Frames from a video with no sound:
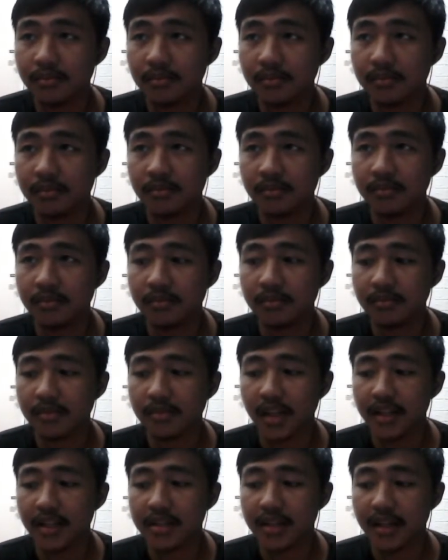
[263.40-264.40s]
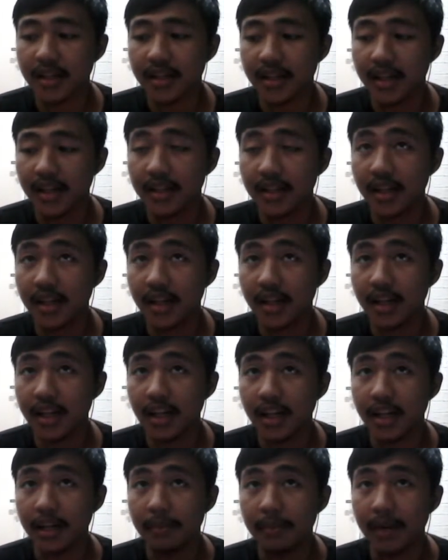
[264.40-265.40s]
Mmm, that's kinda
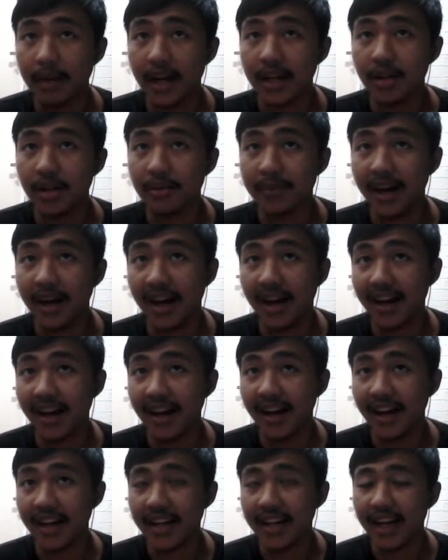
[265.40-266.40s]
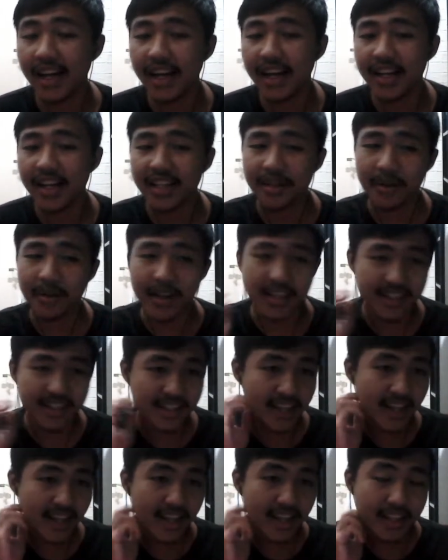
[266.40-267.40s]
kinky, but I don't mind. Anyways,
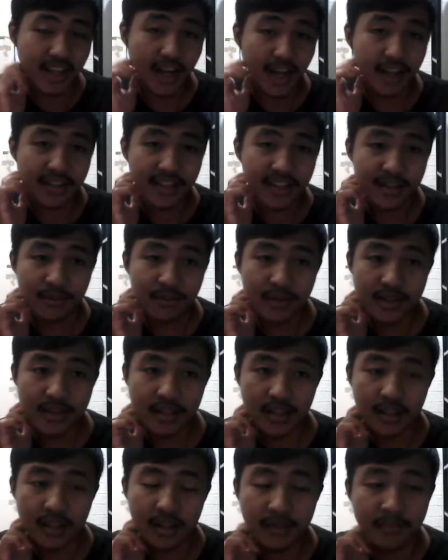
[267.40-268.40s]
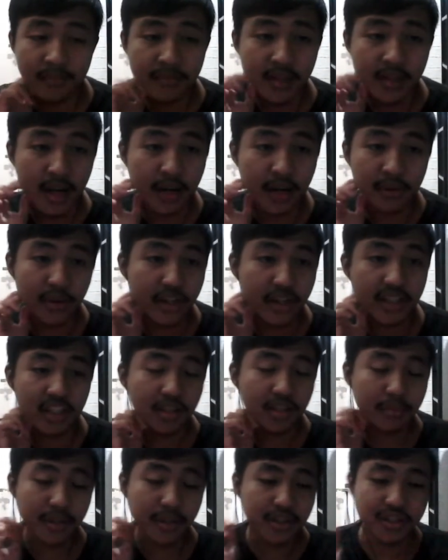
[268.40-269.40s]
yeah, this was a, a great
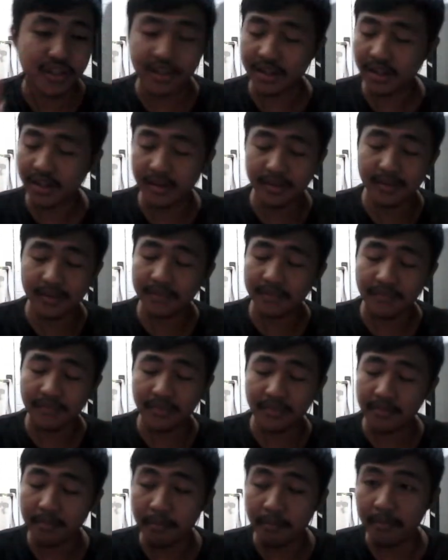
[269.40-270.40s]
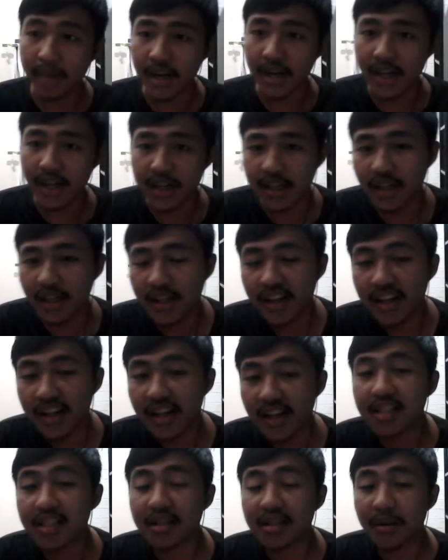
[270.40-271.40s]
animation. Man, it
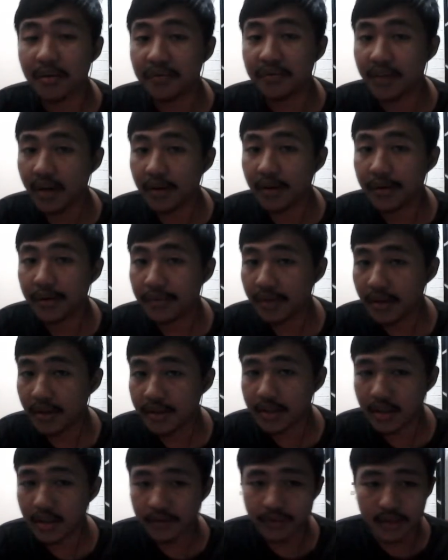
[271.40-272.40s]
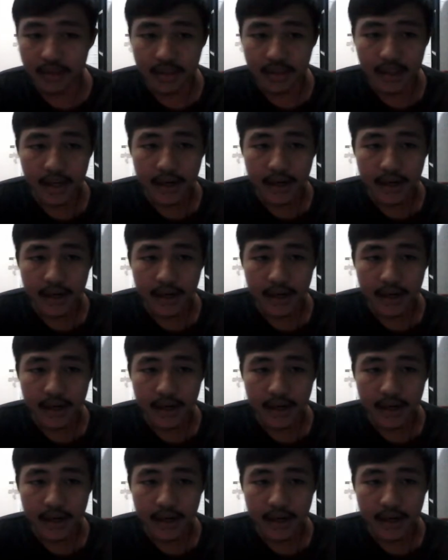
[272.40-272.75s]
is very, very different.